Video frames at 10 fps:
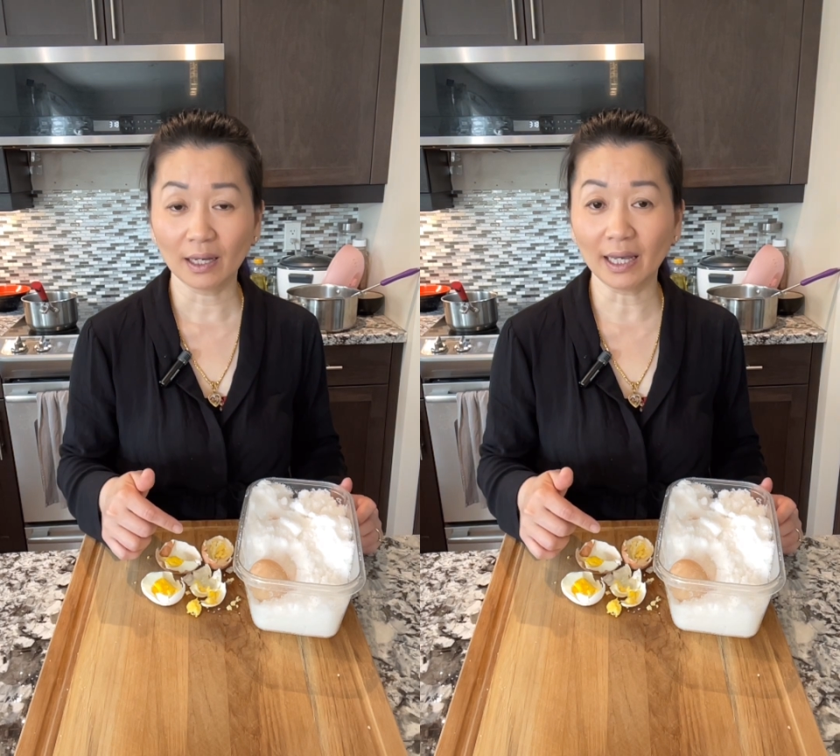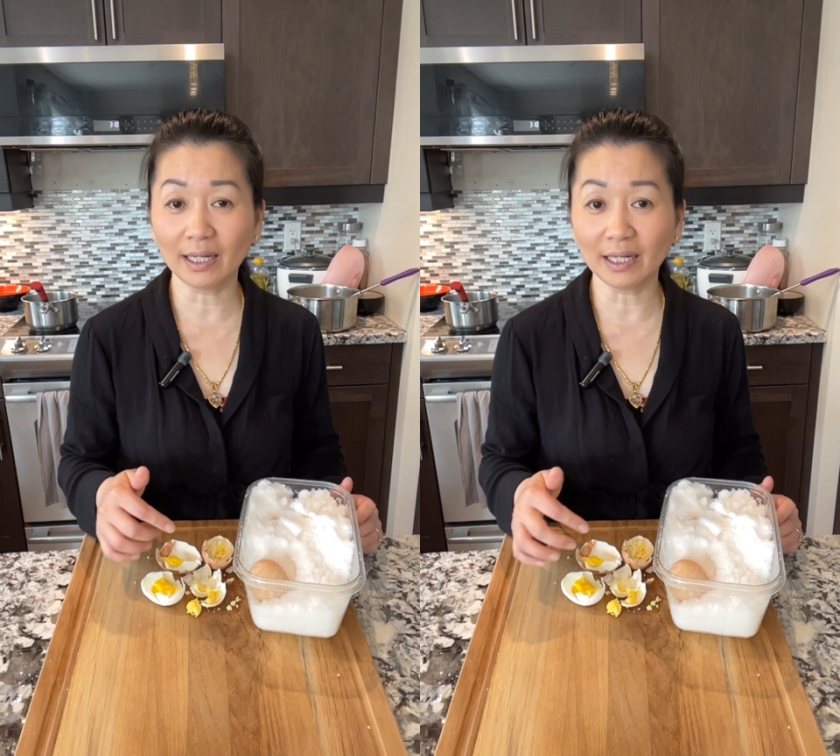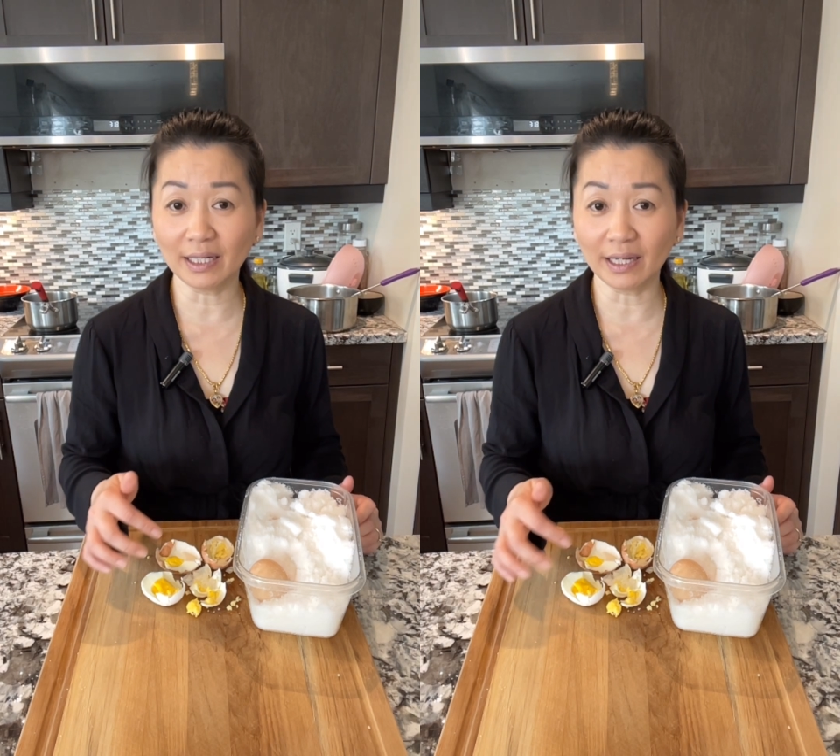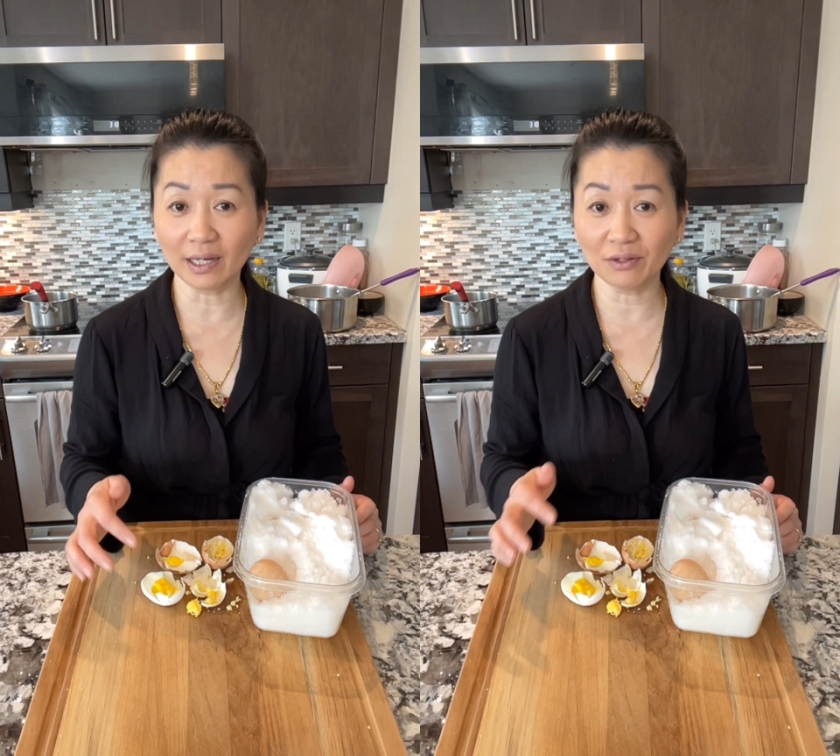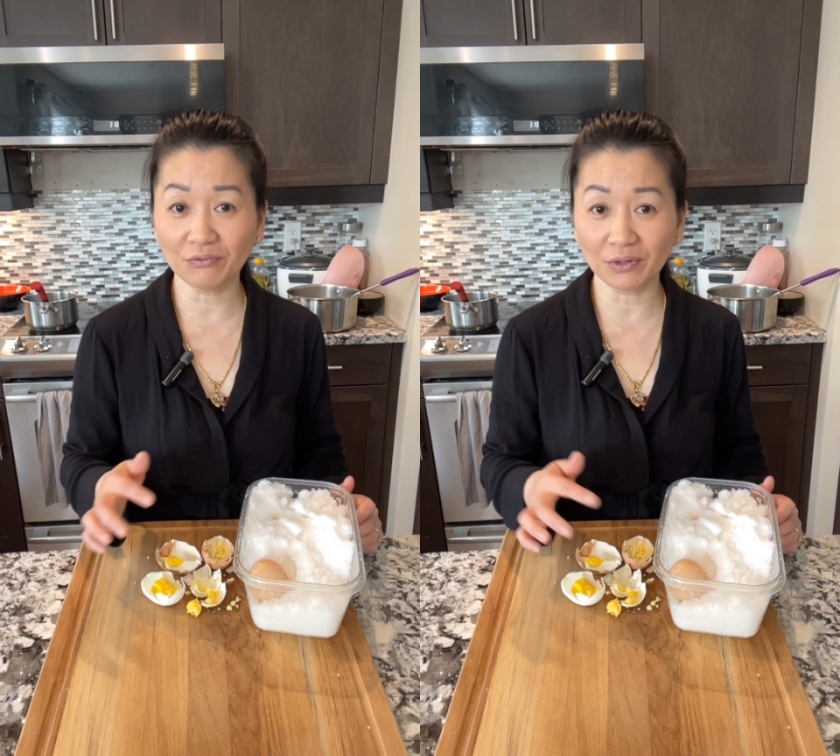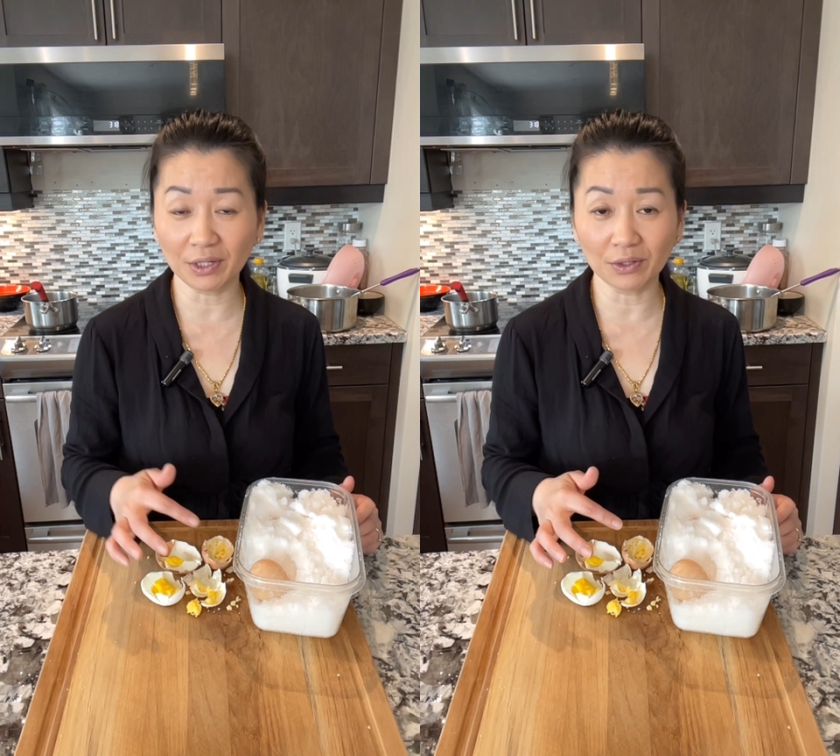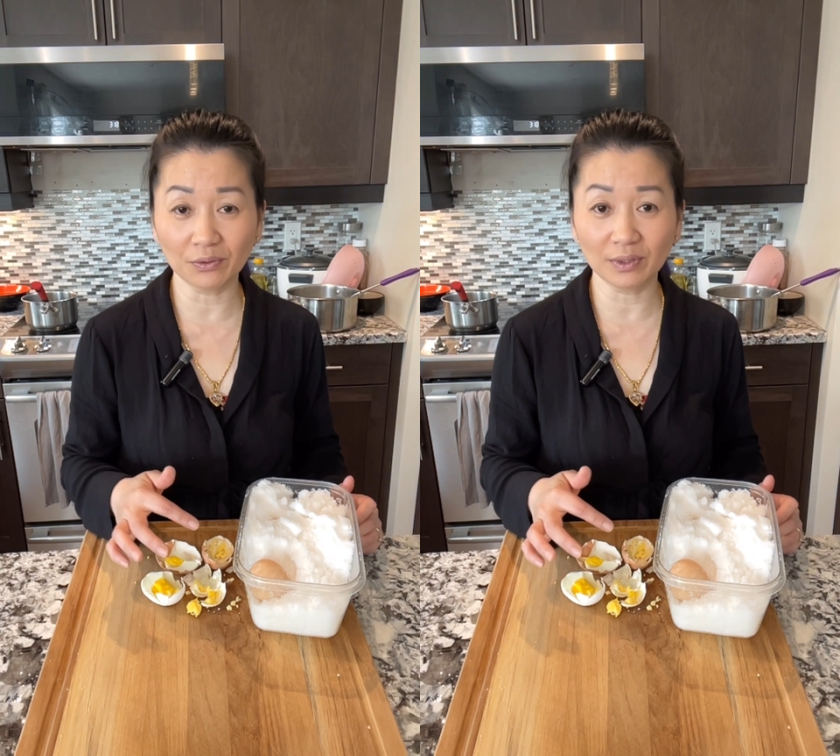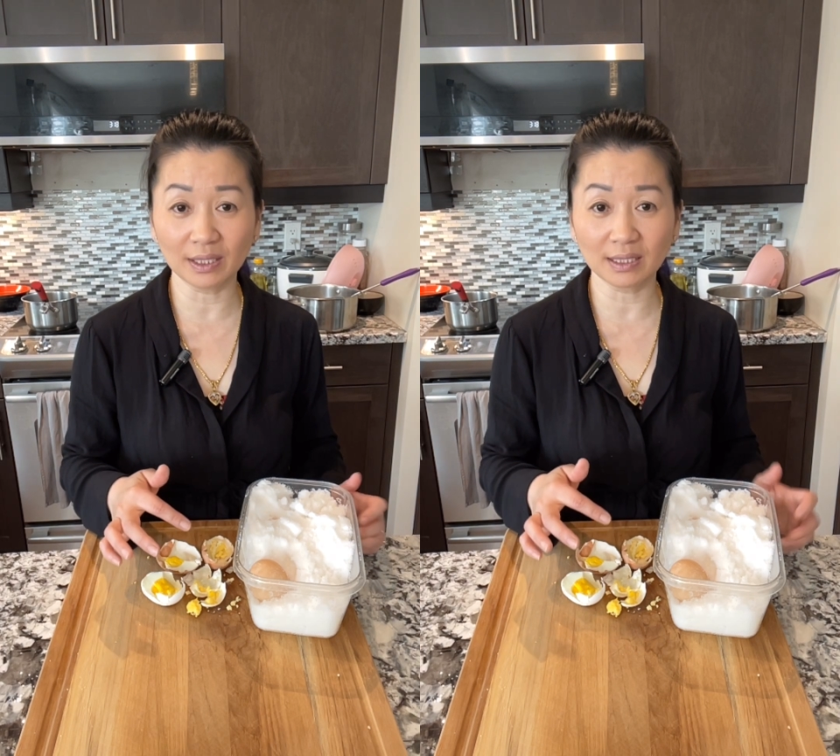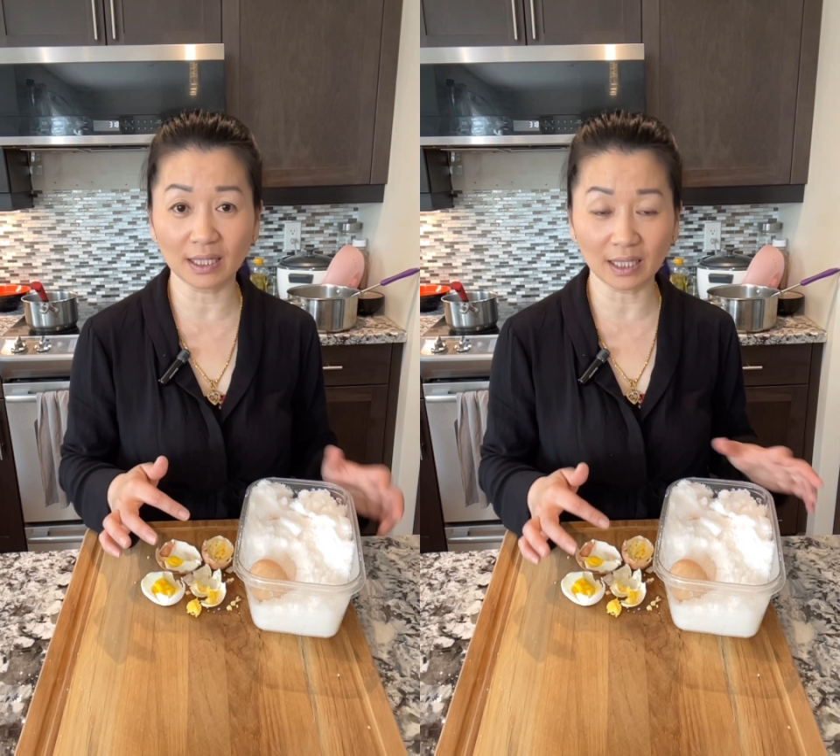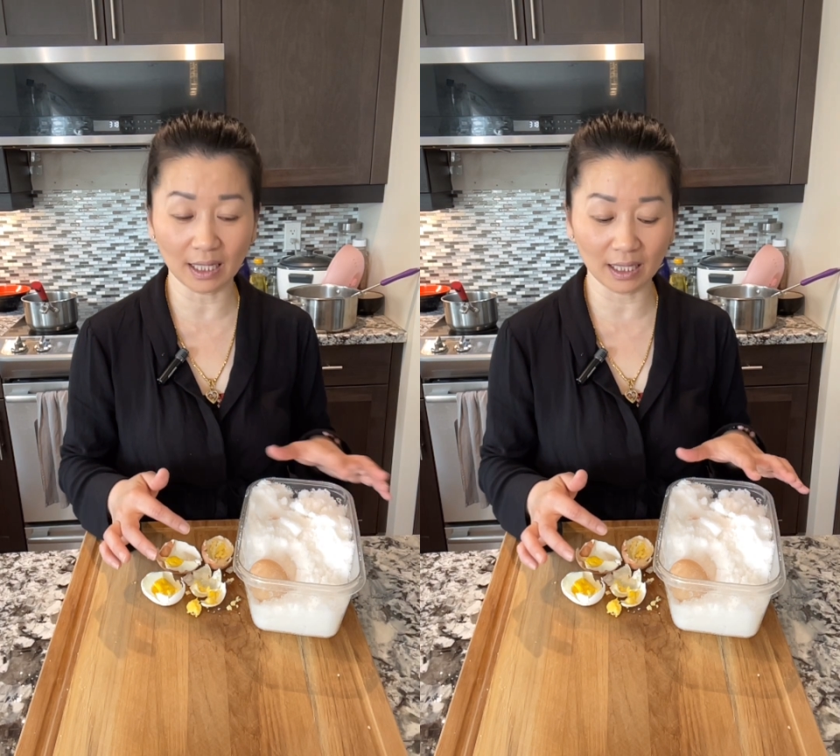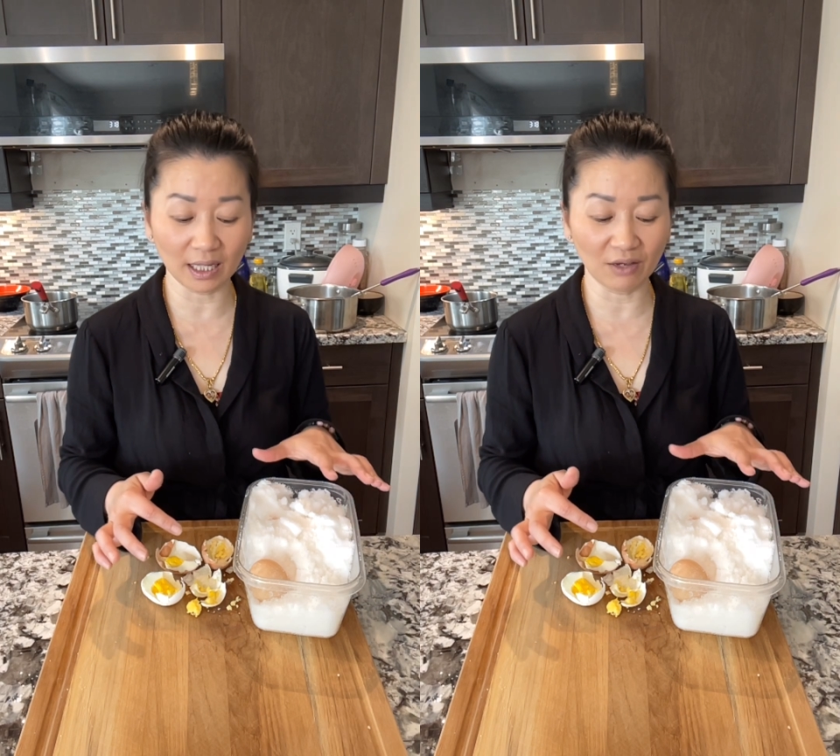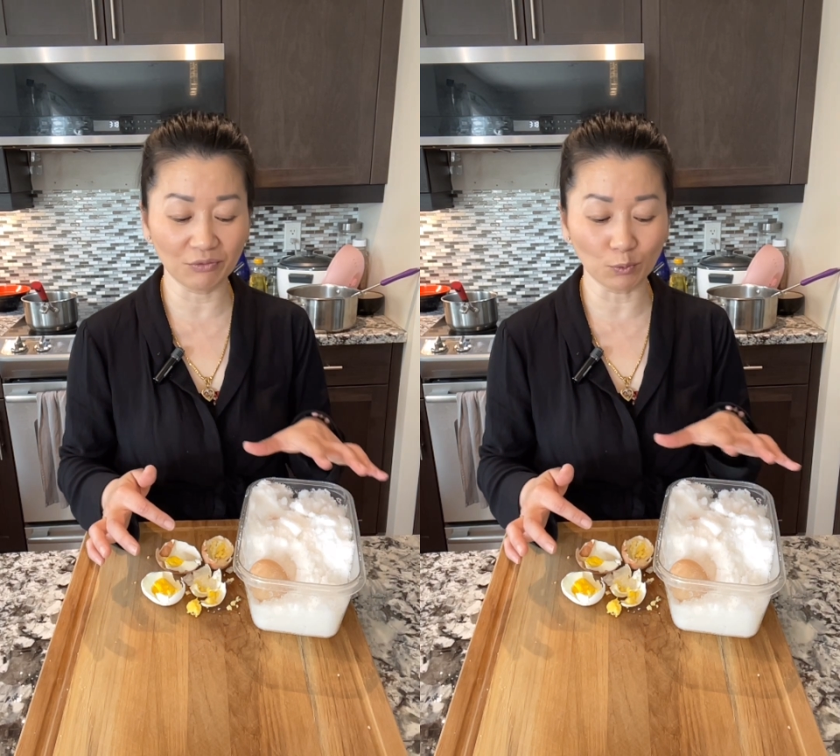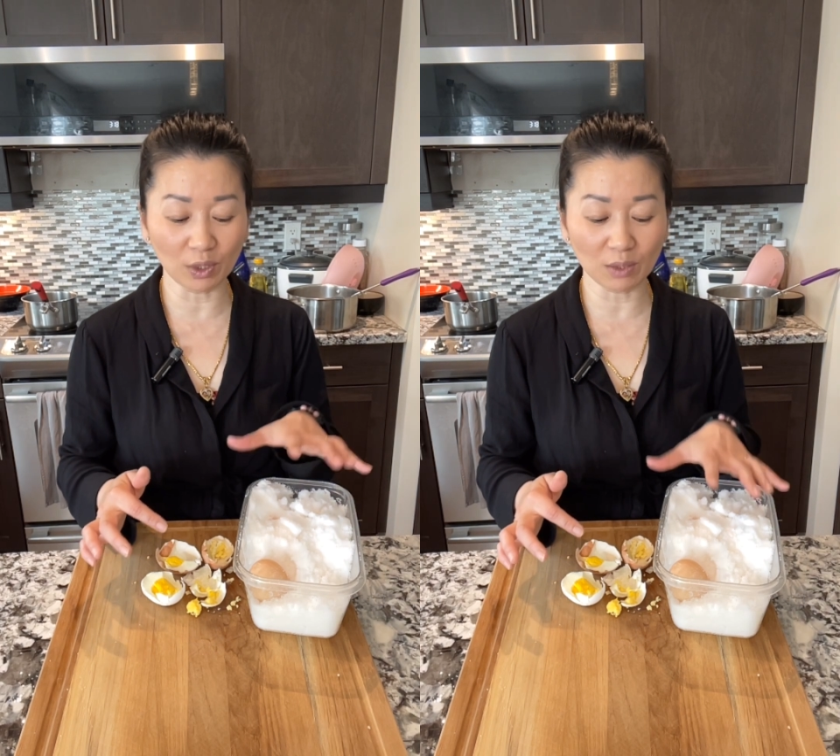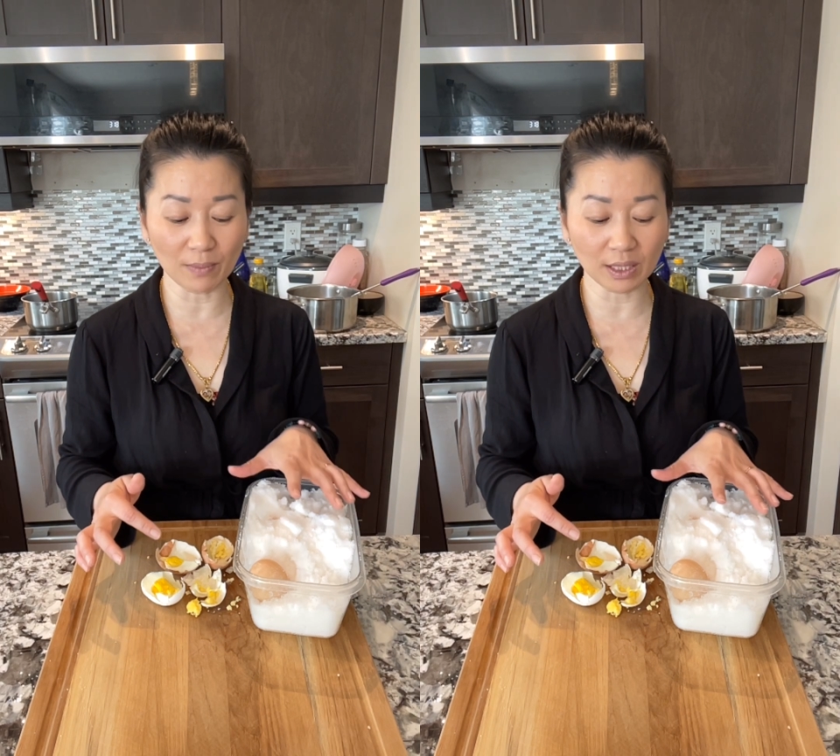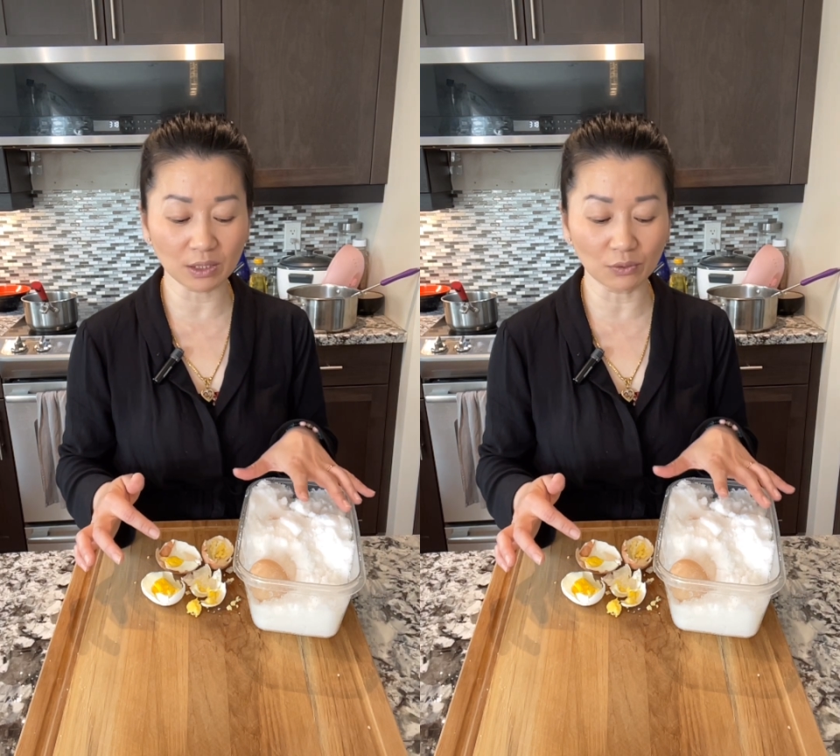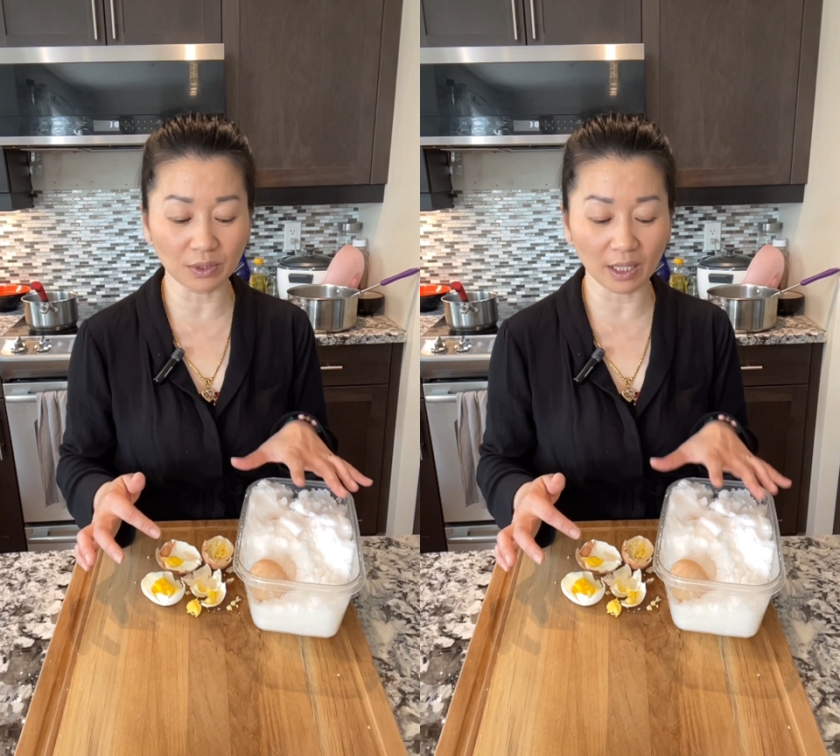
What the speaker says: And in the other video, they said that if you want to make salty